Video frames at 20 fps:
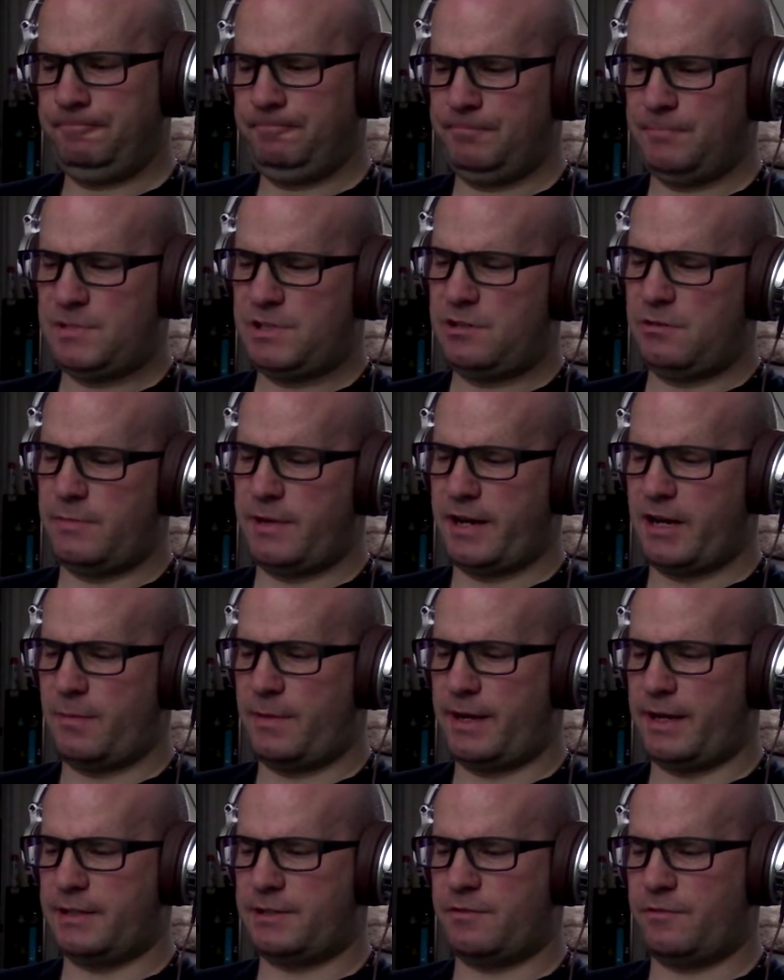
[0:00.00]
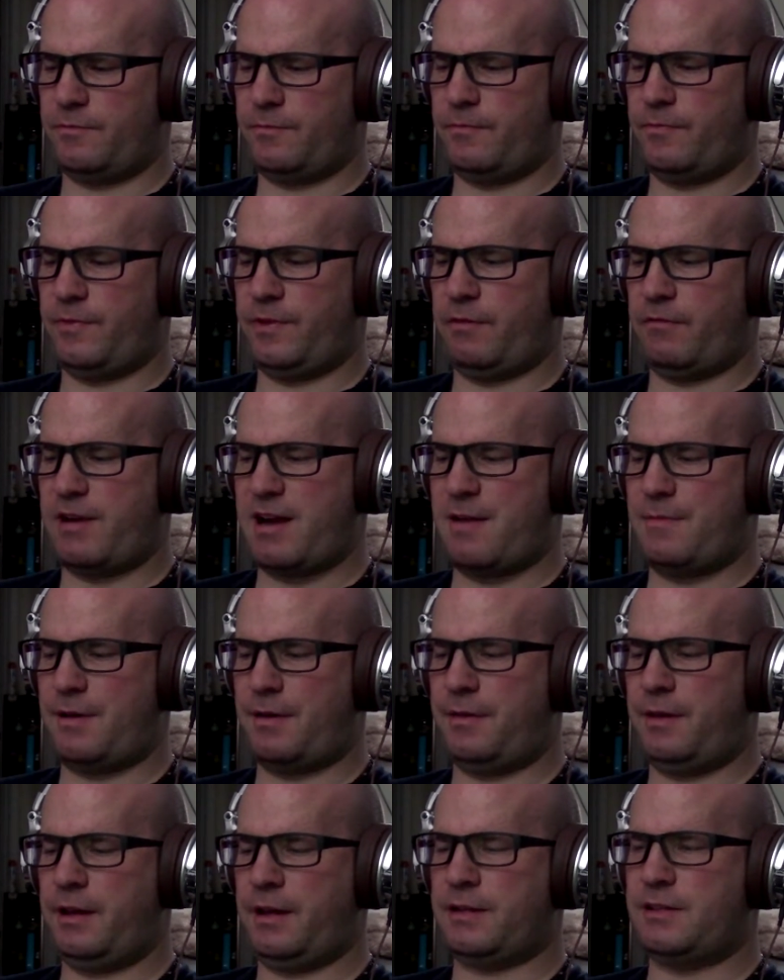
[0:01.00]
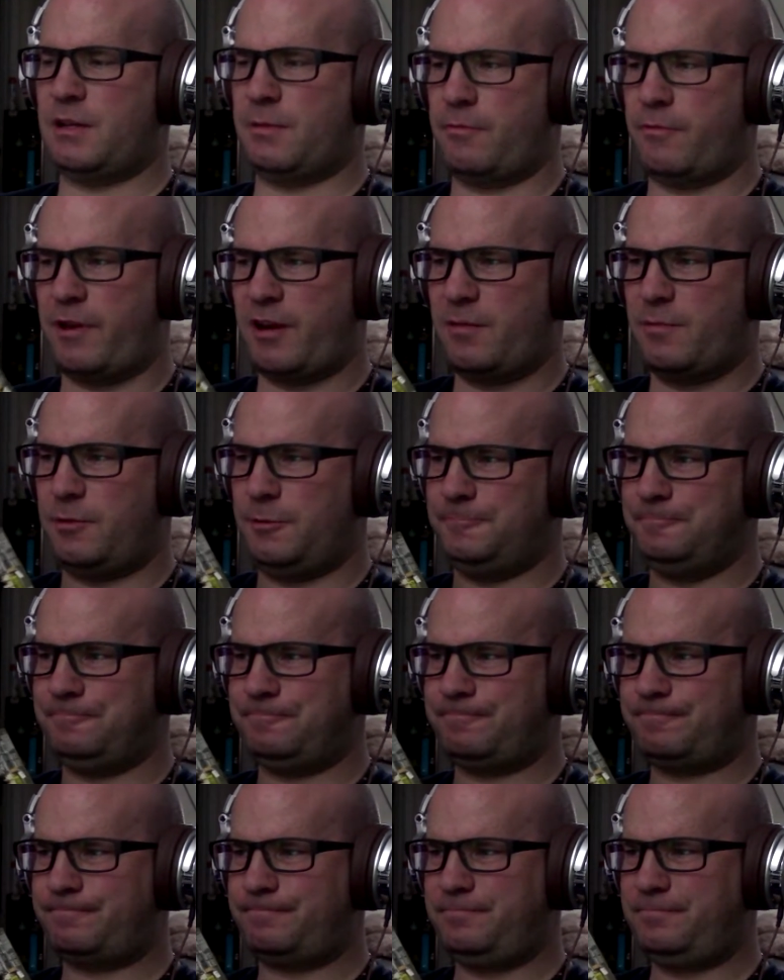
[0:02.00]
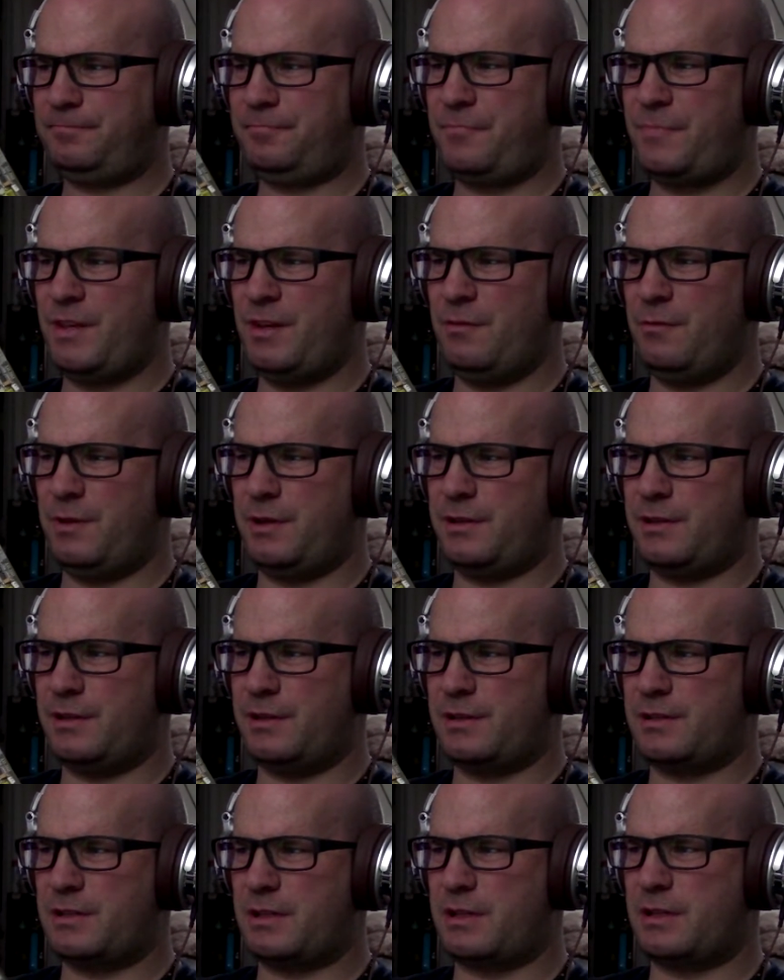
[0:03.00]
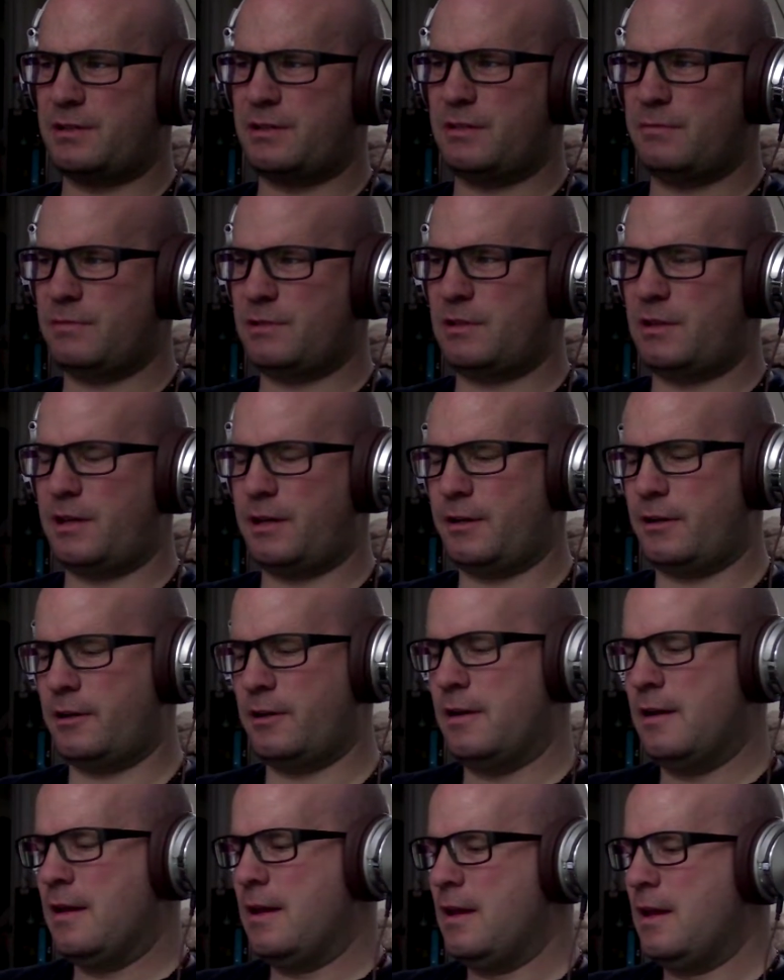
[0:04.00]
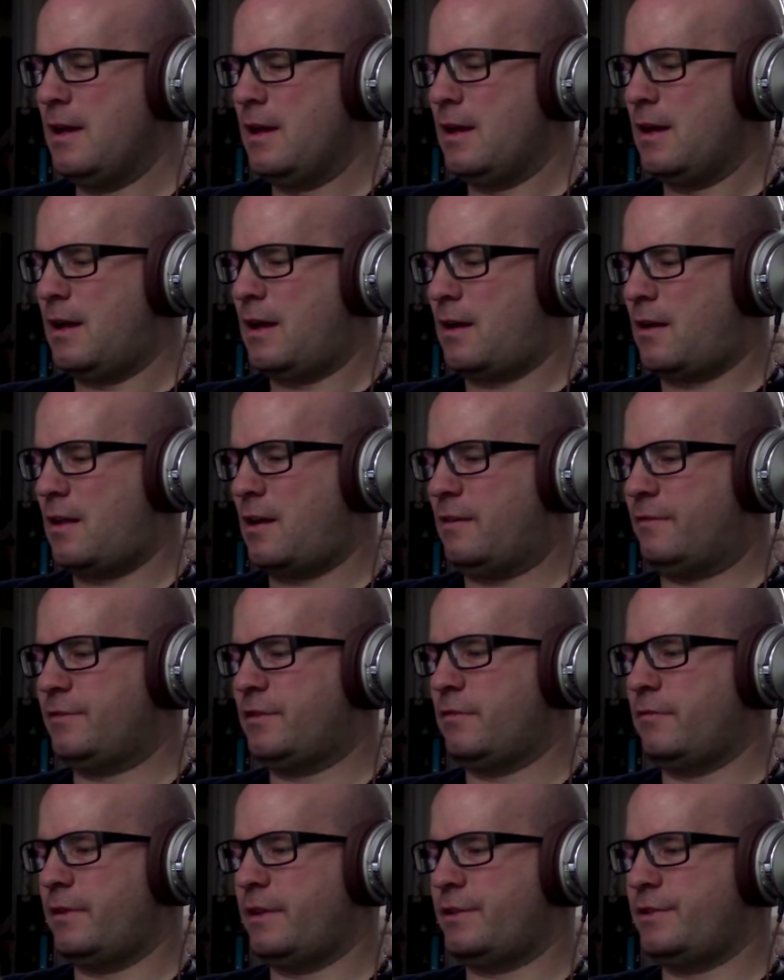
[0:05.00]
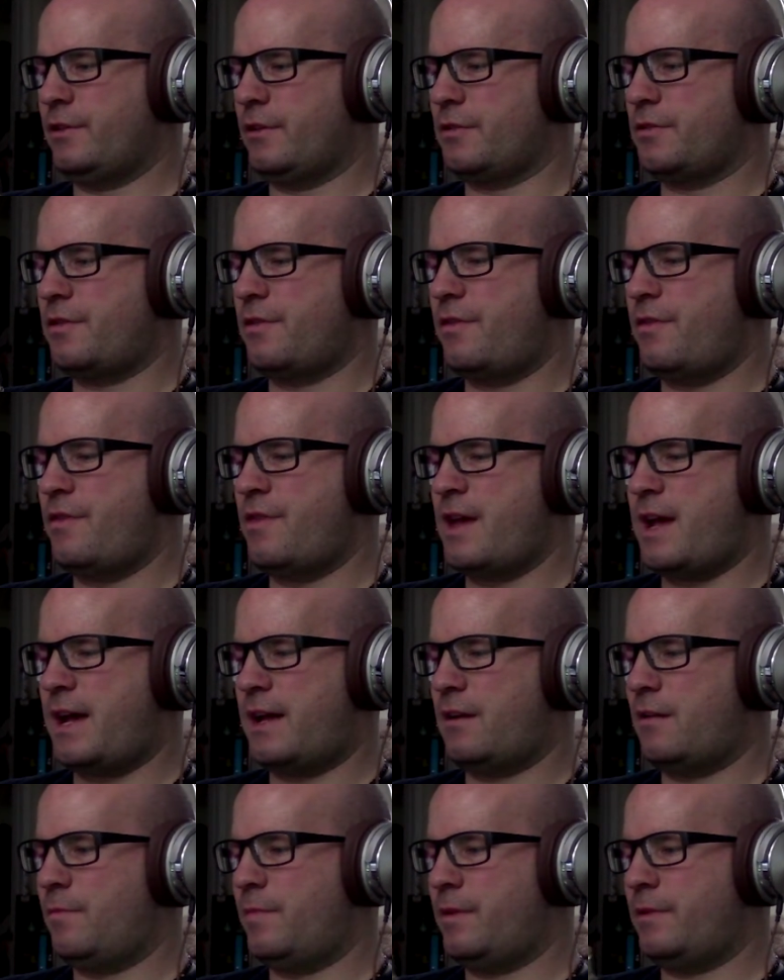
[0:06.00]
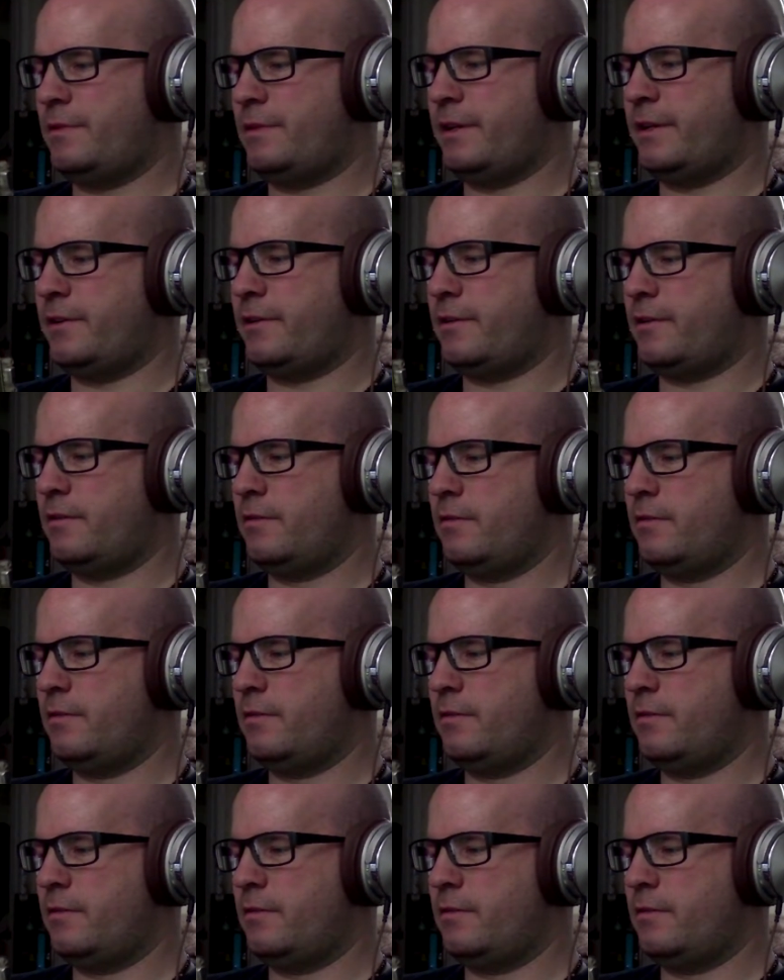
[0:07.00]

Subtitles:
2 megabytes of VRAM. I think it's upgradable with this SIM slot here. I'll have to research that a bit later.